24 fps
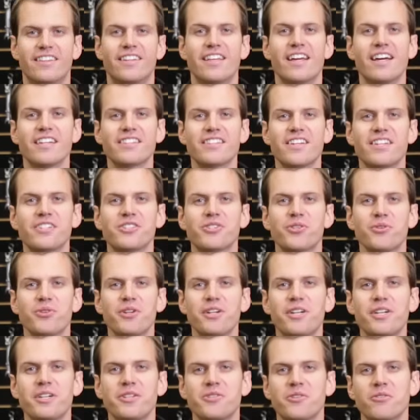The
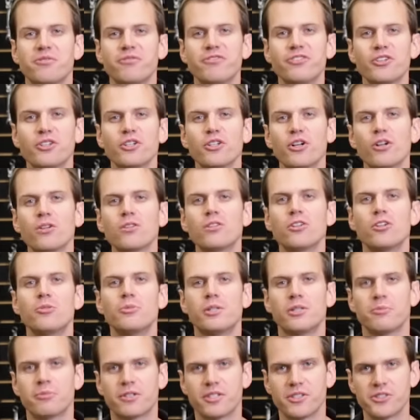SS3 is a full
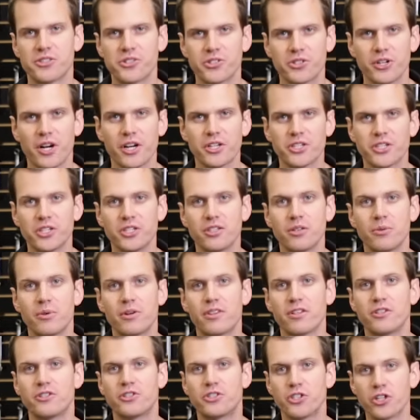aluminum construction
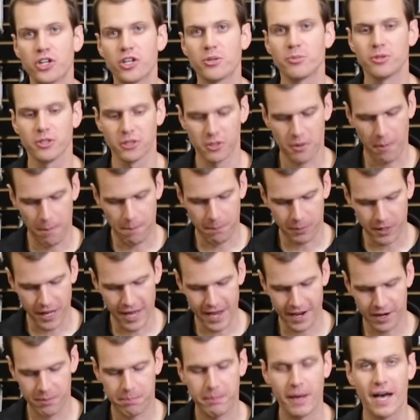with a durable
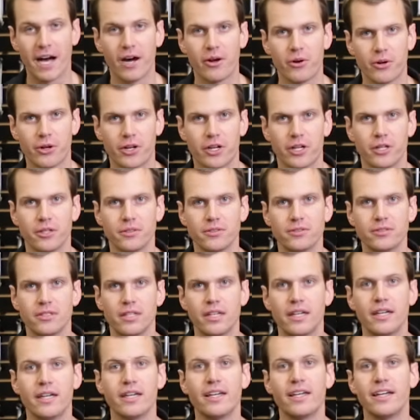black powder coat.
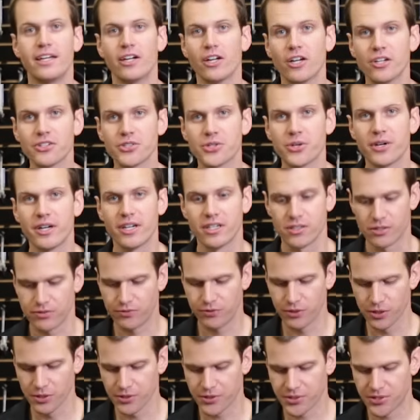It also has
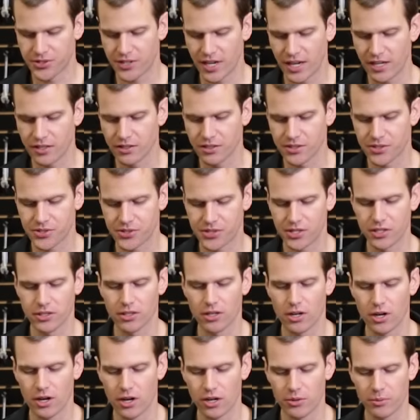full stainless
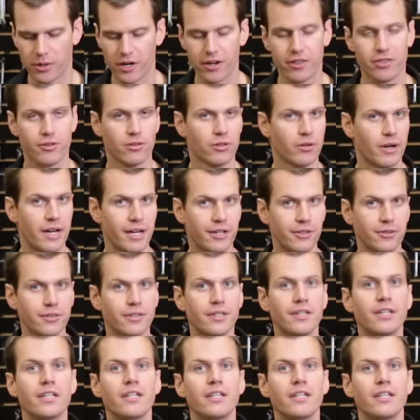steel hardware throughout,